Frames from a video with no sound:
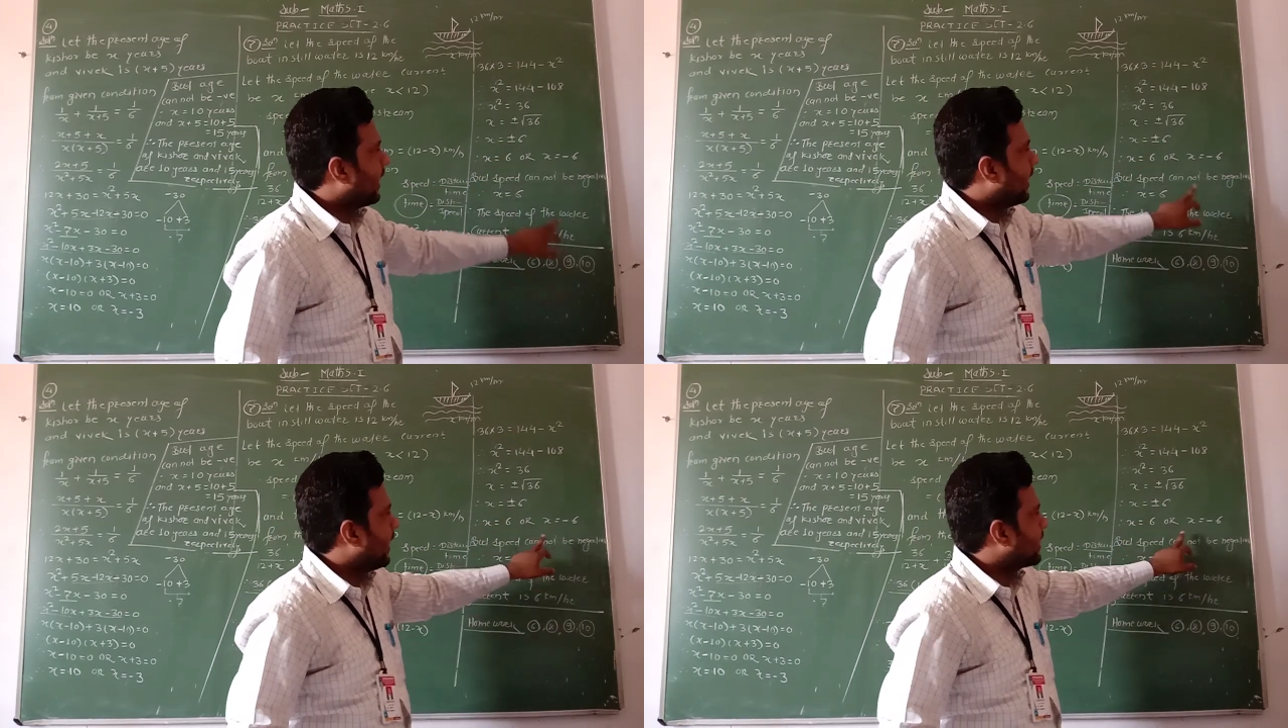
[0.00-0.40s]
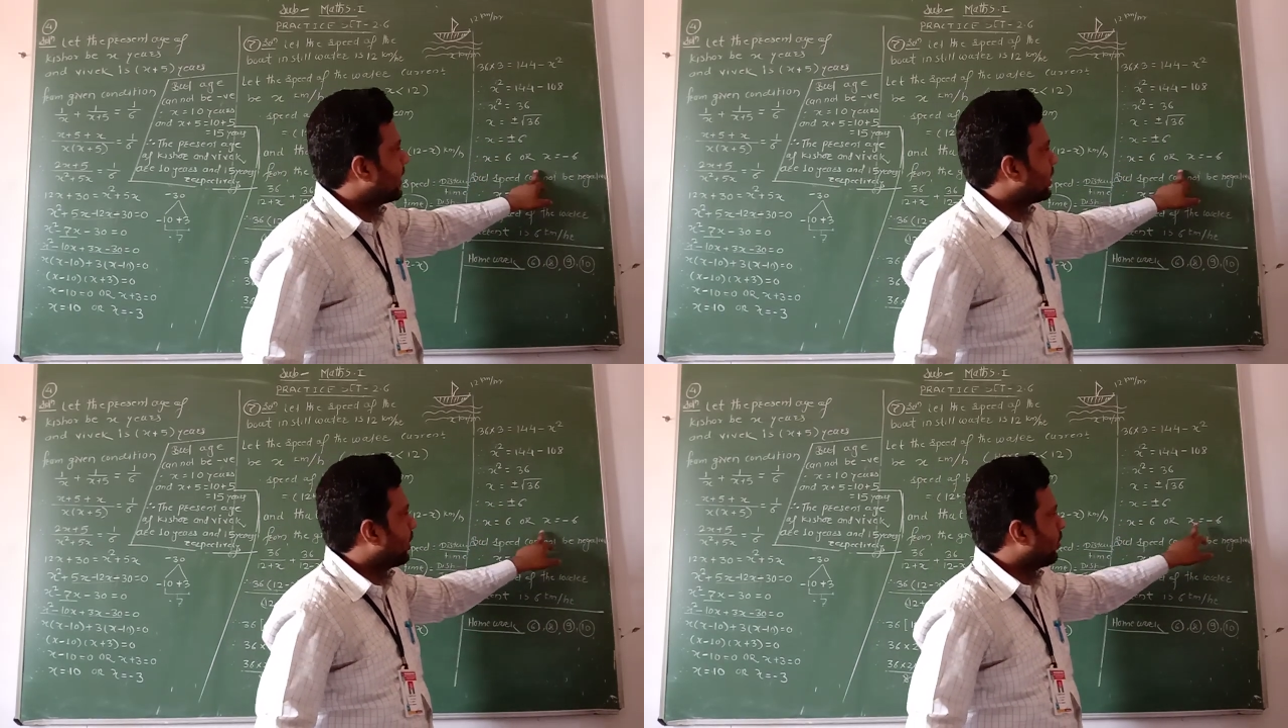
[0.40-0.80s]
and x
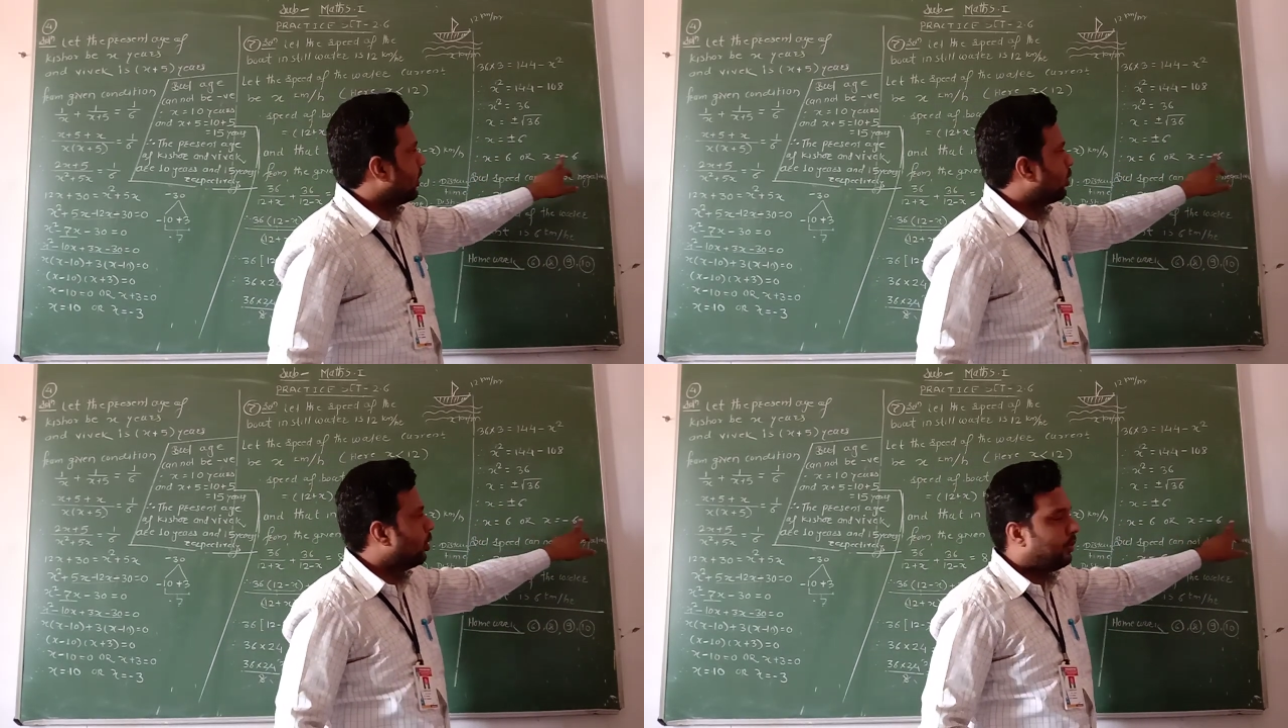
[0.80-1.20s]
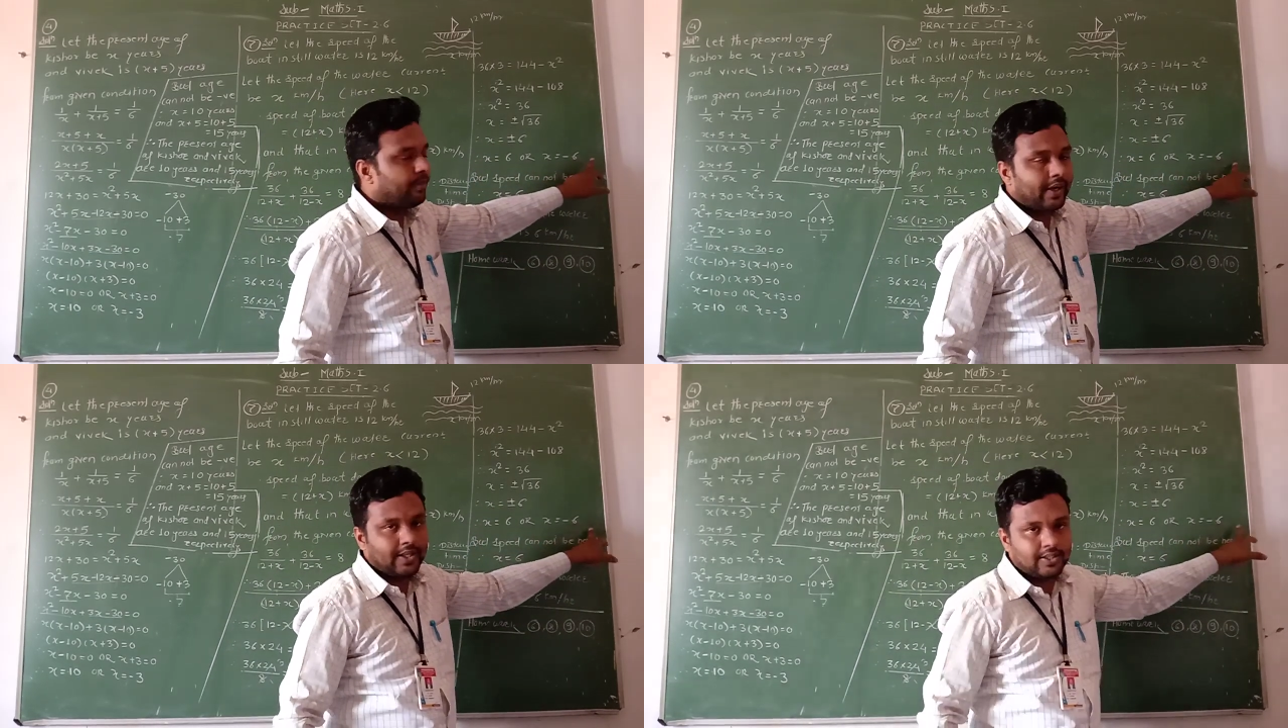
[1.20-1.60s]
is equal to
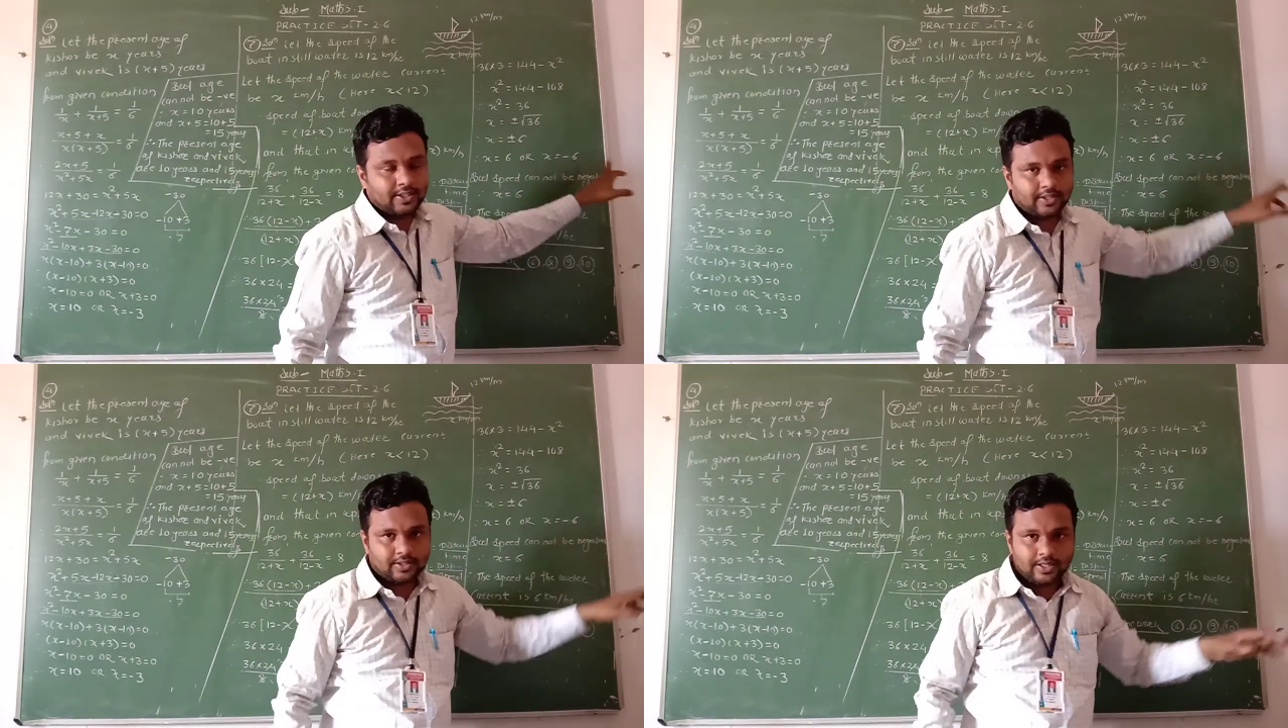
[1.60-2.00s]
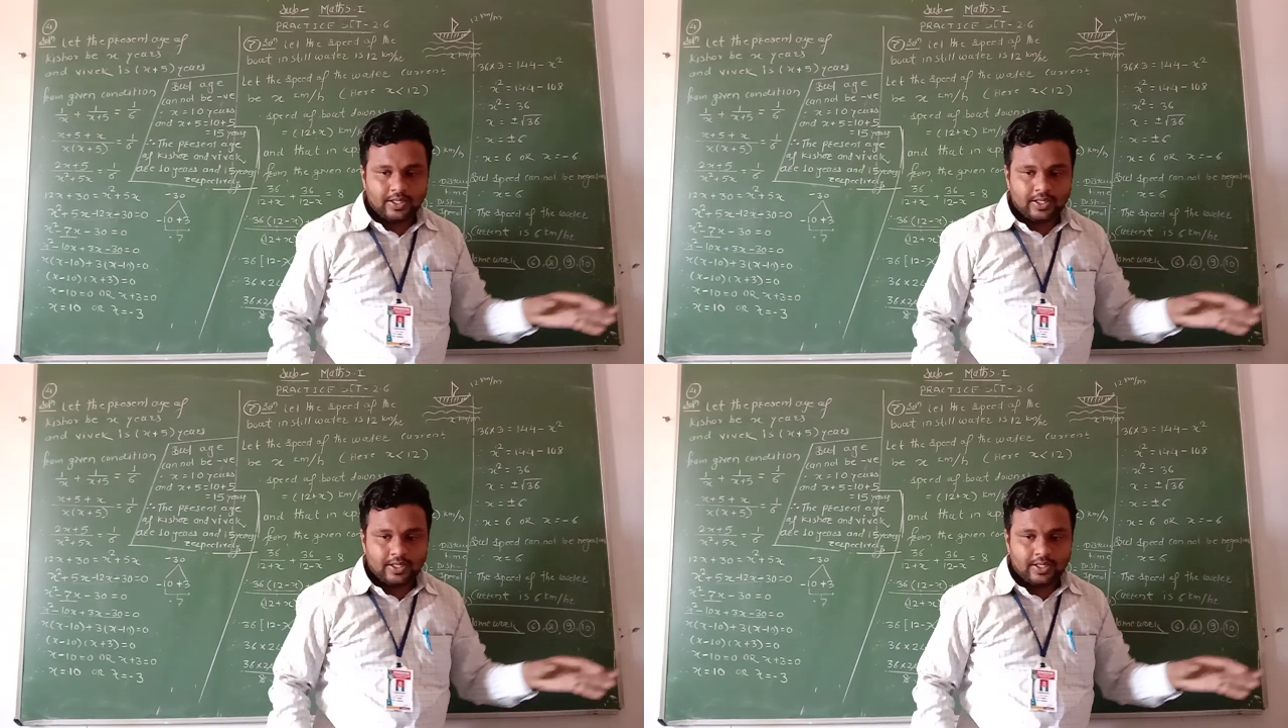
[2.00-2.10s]
minus 6.